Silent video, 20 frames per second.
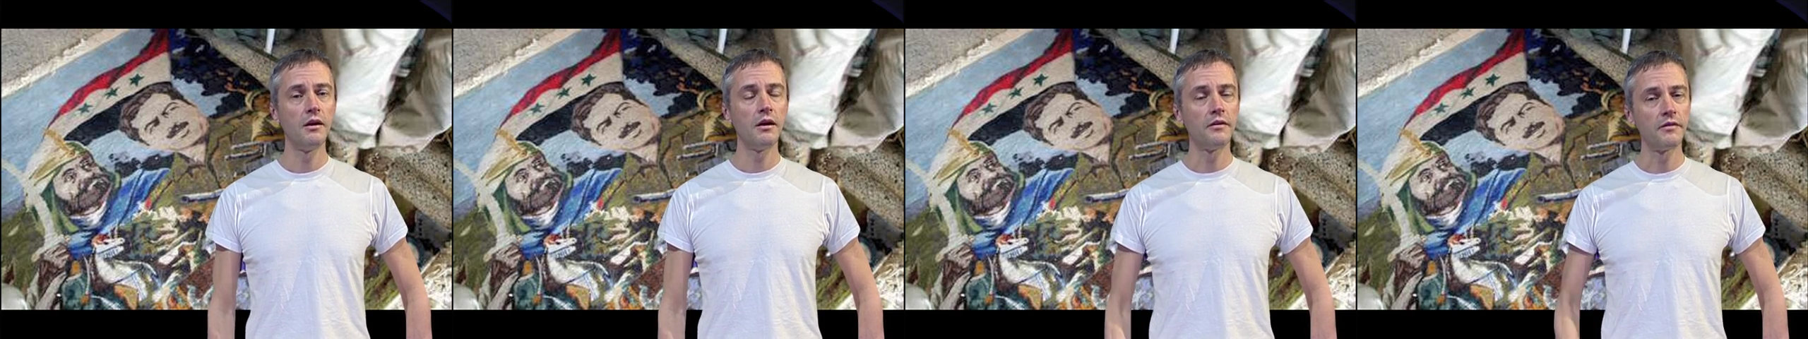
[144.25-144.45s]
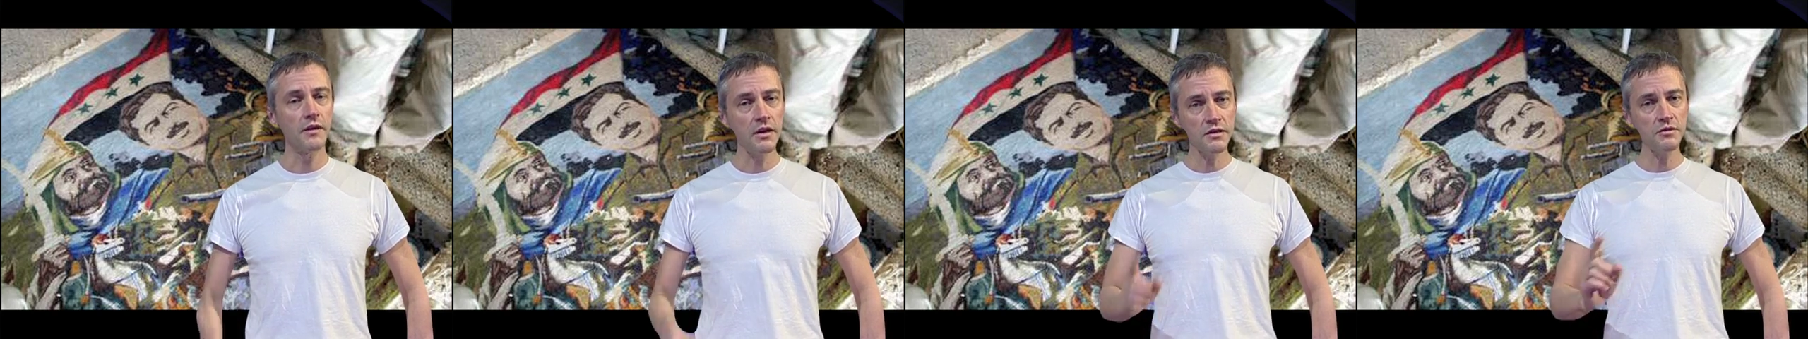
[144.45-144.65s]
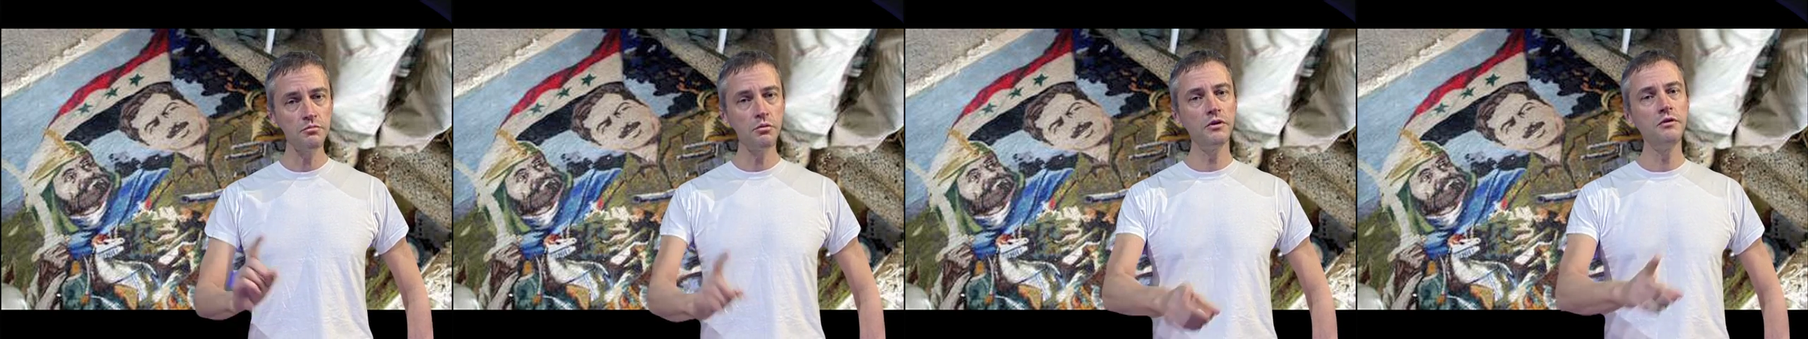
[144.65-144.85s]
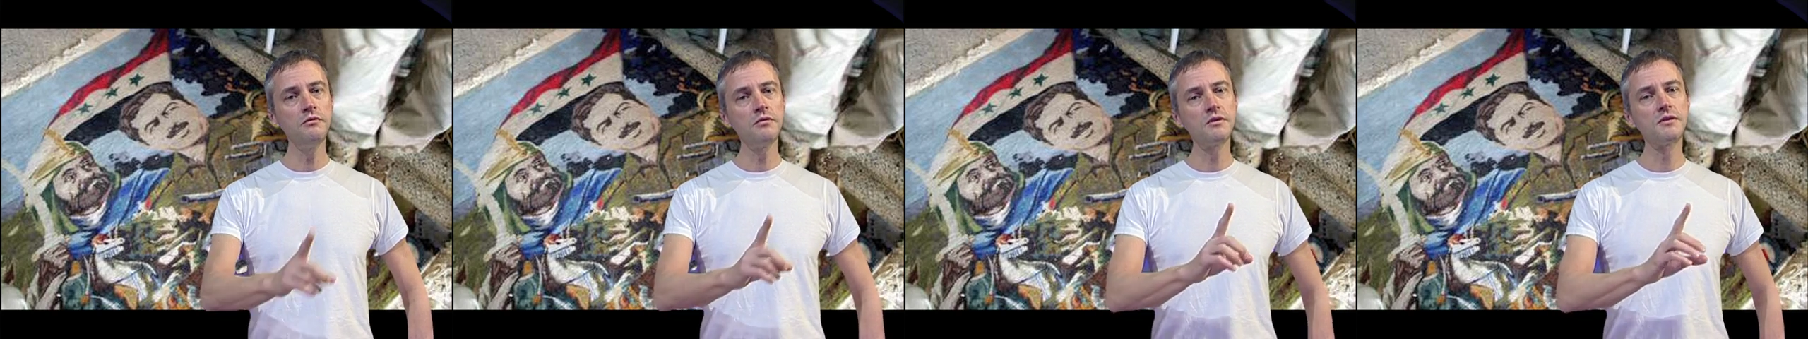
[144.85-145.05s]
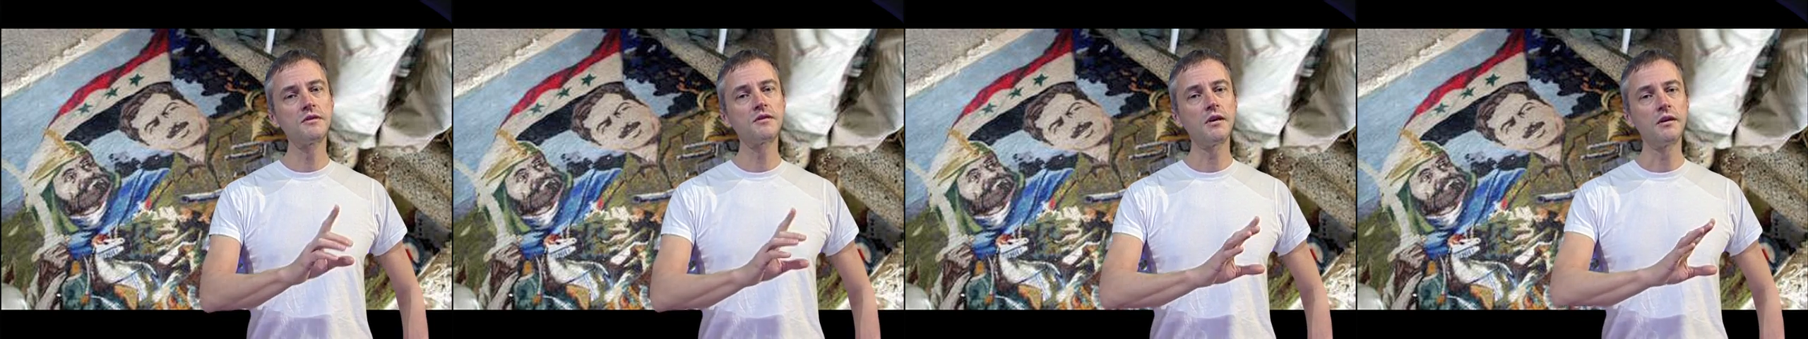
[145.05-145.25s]
And that's what you
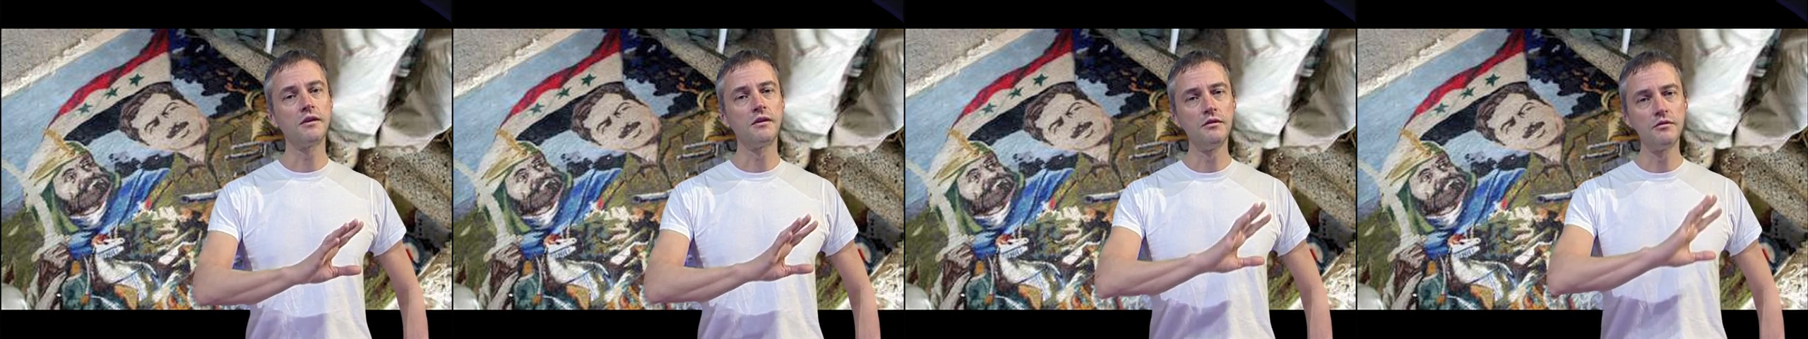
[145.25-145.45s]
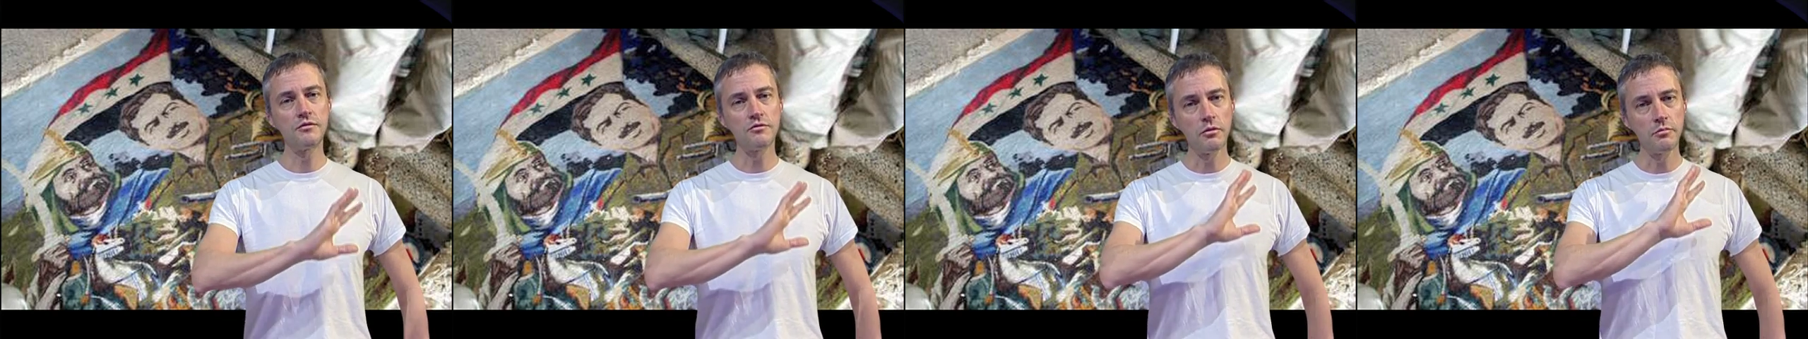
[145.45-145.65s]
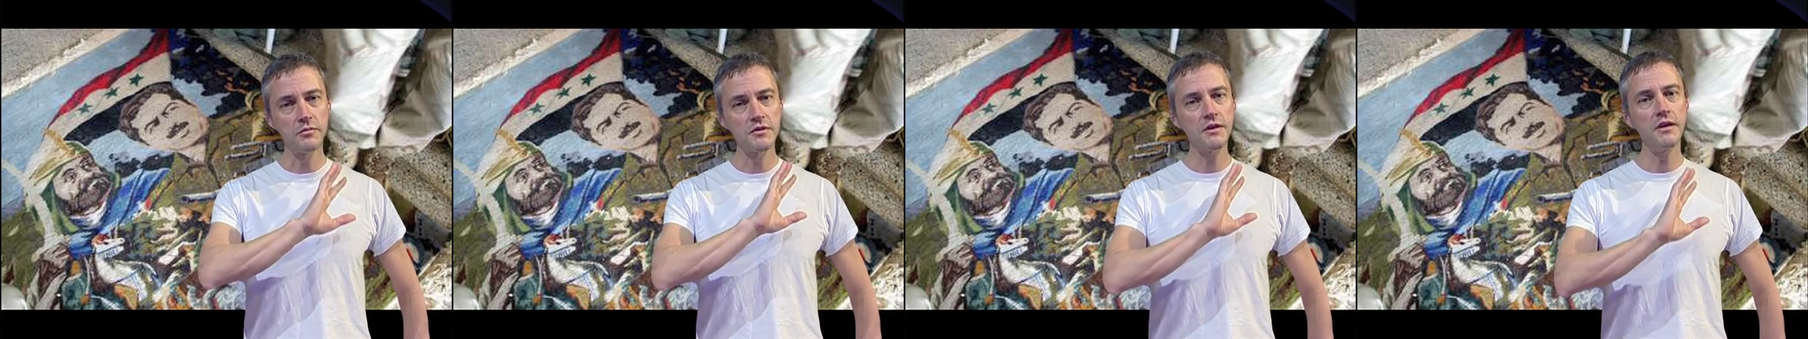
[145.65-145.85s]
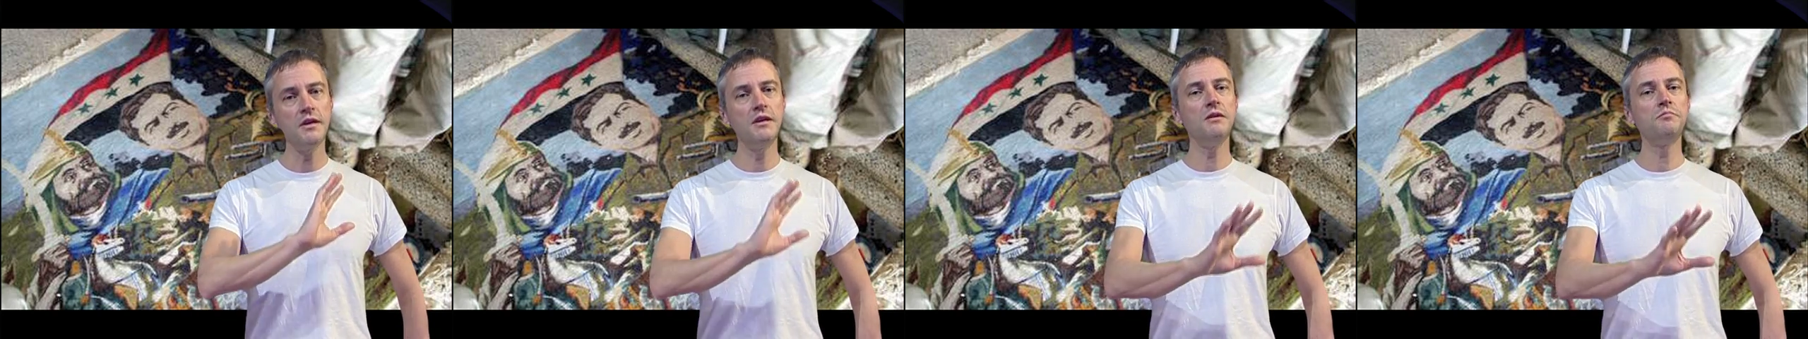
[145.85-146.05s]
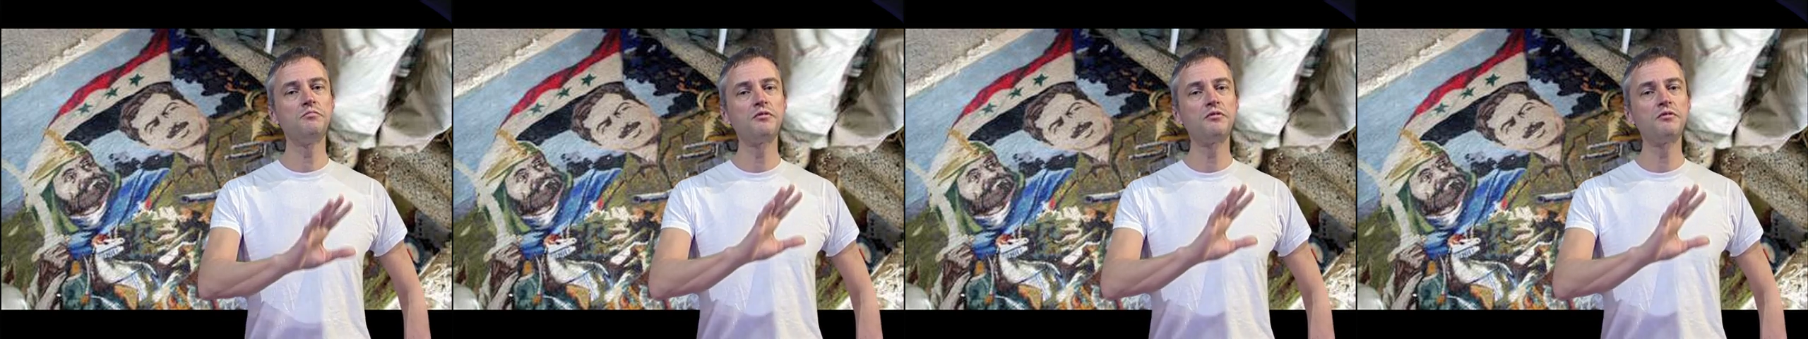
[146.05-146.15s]
can take into almost any